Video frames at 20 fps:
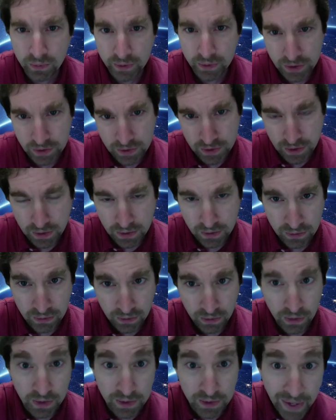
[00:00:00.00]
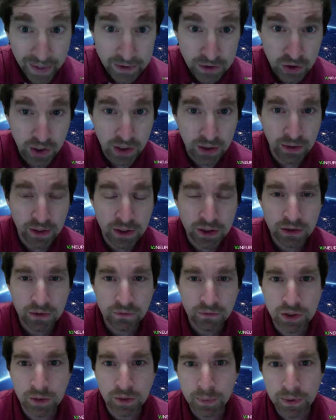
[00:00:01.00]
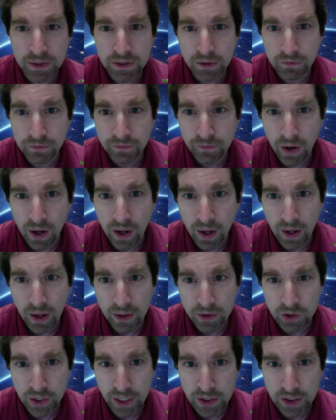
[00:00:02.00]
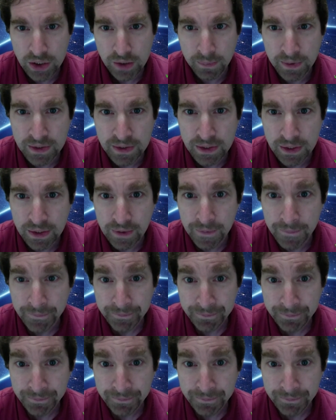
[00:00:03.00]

which is the the next generation of GPT uh, ChatGPT,